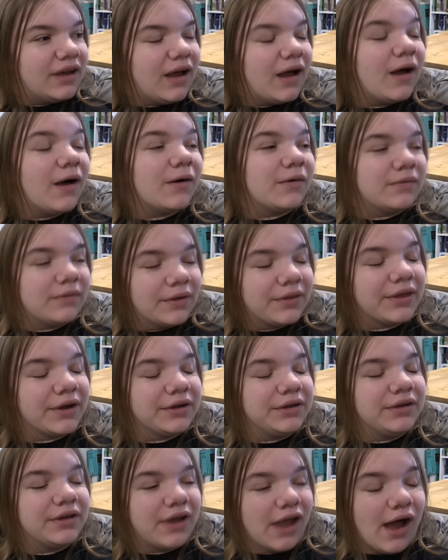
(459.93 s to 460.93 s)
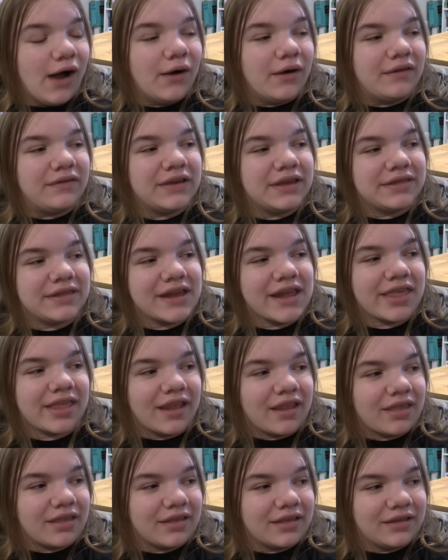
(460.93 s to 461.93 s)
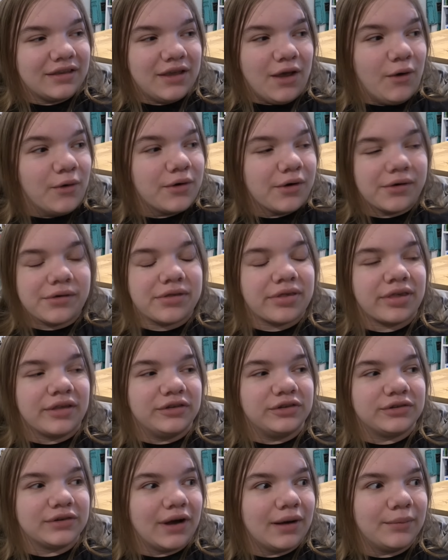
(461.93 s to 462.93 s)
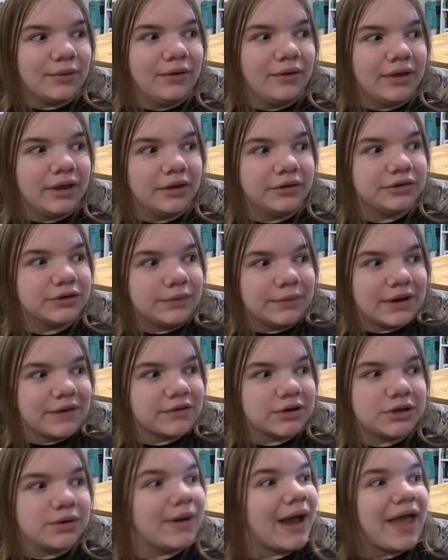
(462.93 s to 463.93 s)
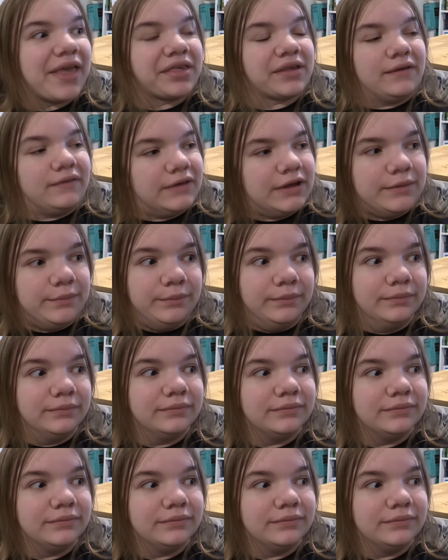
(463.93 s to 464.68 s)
Oh, well there you go. If he thinks this Yogurt's in trouble, he'll do whatever you ask of him.